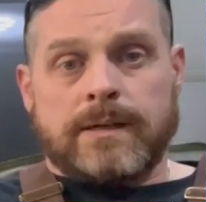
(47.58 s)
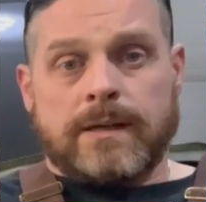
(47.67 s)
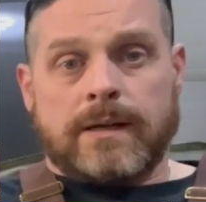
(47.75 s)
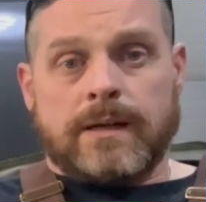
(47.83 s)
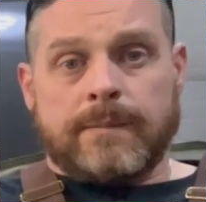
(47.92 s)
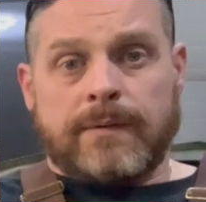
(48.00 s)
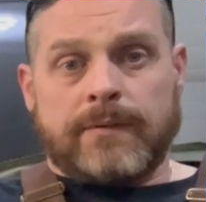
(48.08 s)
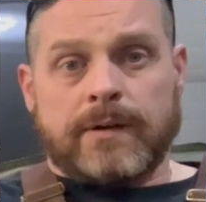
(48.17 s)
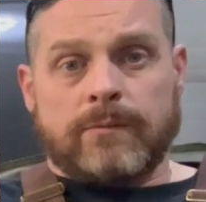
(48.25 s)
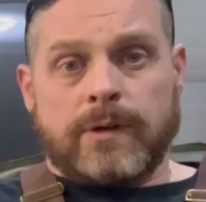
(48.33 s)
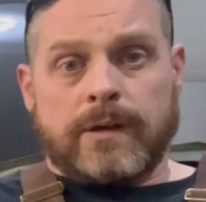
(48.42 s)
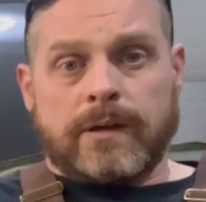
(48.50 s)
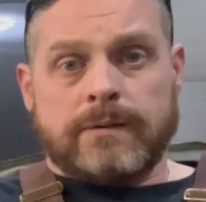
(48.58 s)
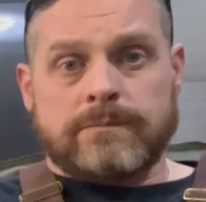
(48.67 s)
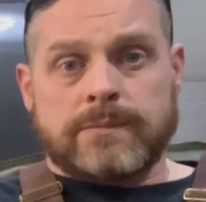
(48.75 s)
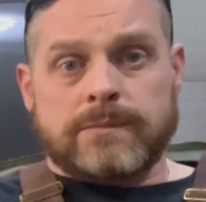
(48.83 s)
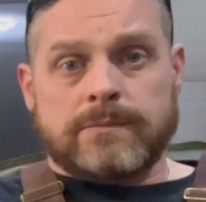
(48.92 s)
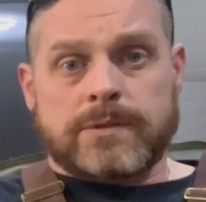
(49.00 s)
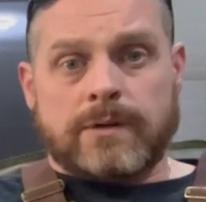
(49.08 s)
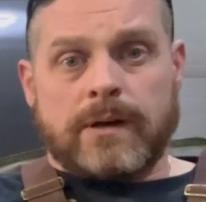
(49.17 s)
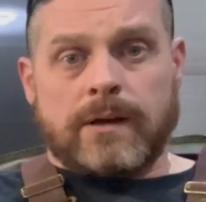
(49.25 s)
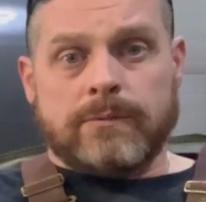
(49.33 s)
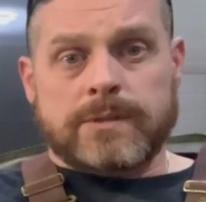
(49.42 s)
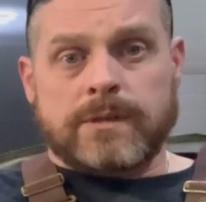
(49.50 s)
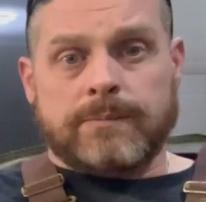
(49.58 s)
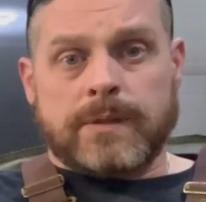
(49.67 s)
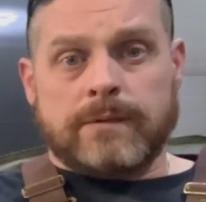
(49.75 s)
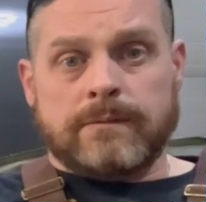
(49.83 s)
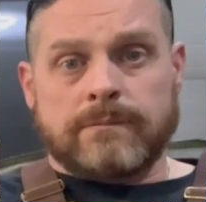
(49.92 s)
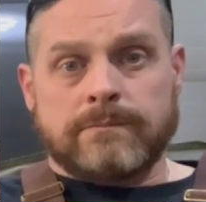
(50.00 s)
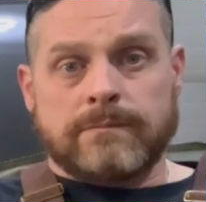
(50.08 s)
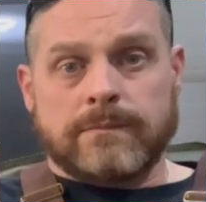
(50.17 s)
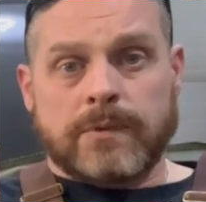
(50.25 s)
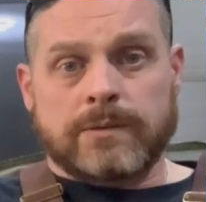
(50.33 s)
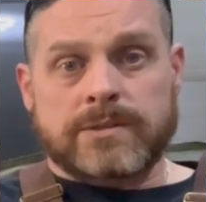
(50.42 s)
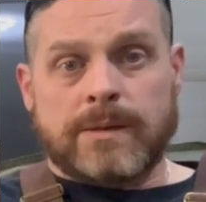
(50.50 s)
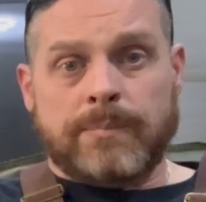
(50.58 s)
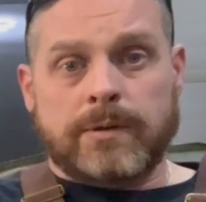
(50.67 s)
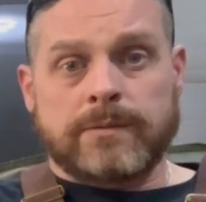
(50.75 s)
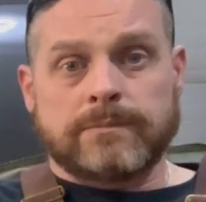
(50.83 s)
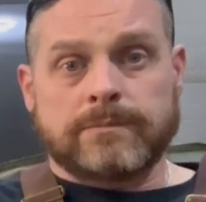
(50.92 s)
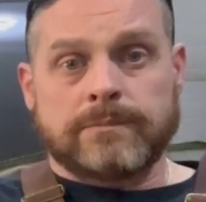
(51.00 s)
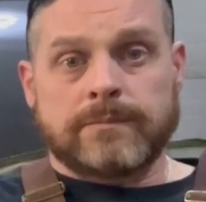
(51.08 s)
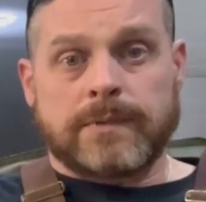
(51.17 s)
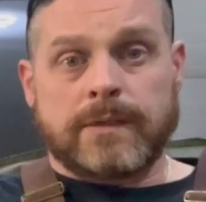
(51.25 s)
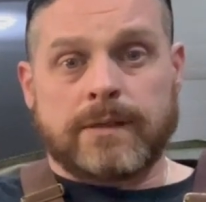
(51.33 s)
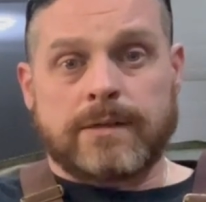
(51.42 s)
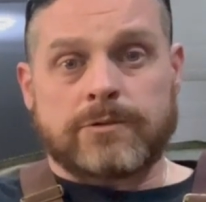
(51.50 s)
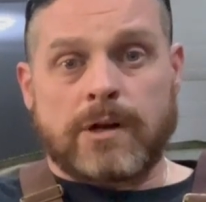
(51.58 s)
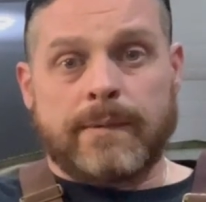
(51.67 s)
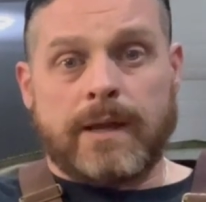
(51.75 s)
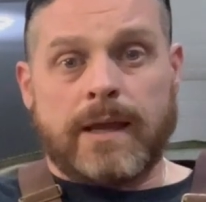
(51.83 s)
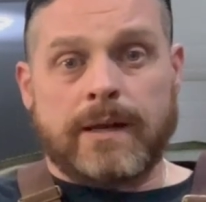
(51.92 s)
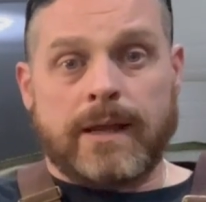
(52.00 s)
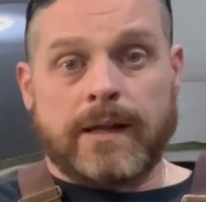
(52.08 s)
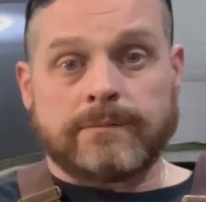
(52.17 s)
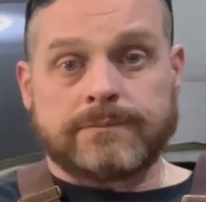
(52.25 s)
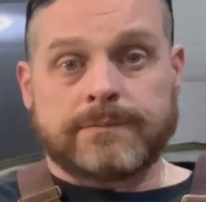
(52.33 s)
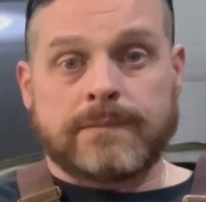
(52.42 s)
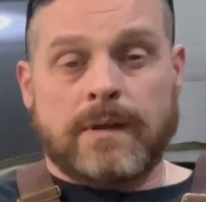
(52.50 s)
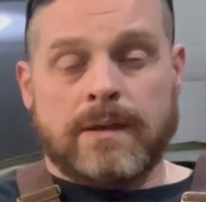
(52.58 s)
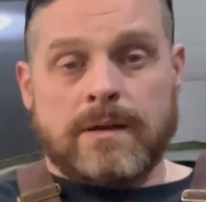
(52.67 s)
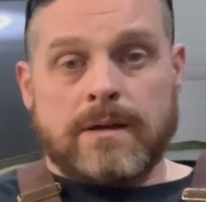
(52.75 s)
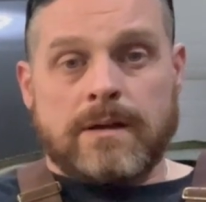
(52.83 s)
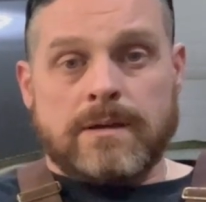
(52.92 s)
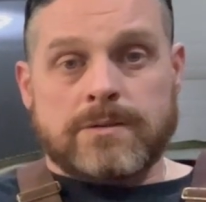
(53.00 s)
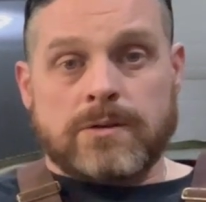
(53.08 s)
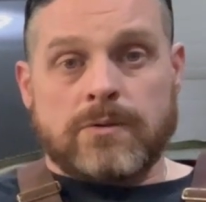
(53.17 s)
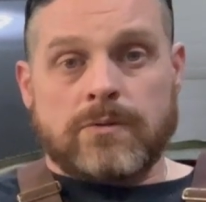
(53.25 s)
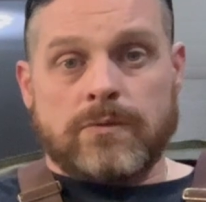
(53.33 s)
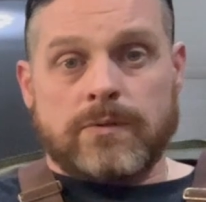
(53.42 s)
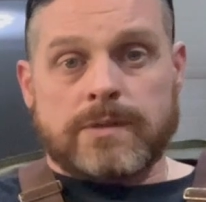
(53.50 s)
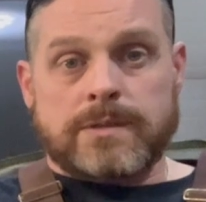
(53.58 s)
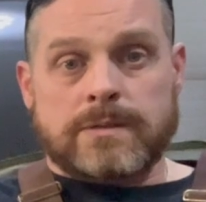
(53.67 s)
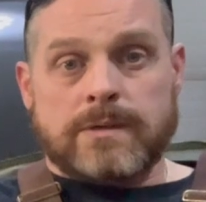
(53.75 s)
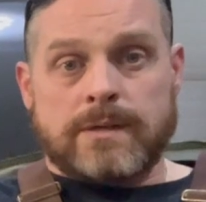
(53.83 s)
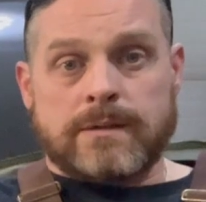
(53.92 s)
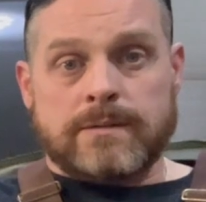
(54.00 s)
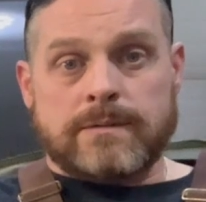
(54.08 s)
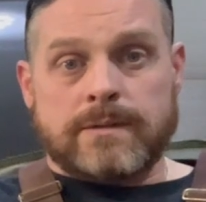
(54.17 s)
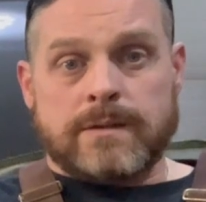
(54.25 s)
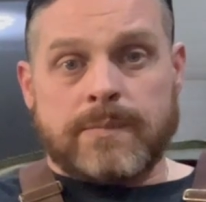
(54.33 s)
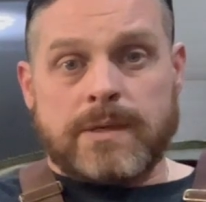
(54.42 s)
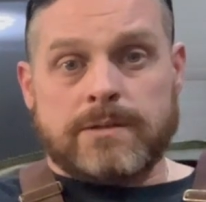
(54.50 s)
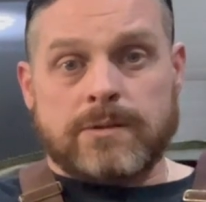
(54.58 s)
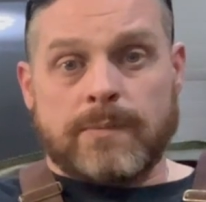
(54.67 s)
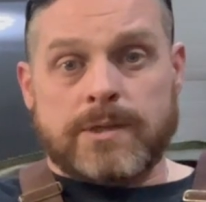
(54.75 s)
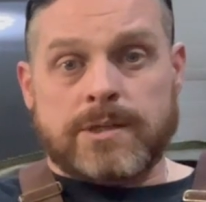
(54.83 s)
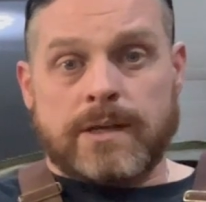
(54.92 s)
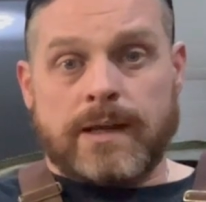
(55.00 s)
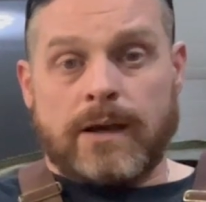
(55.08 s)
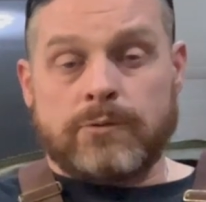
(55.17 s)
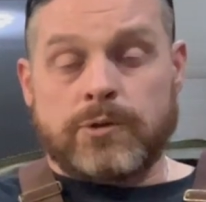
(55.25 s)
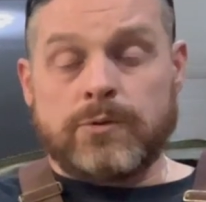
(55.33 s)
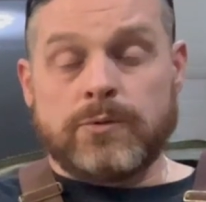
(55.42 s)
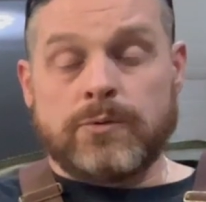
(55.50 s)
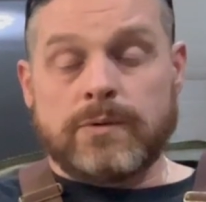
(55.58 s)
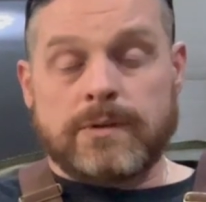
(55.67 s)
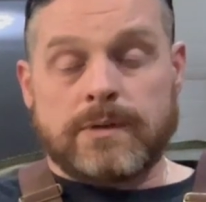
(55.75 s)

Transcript: I figured why not start out with something a little simpler and try my hand at it. So this is not going to be so much a how-to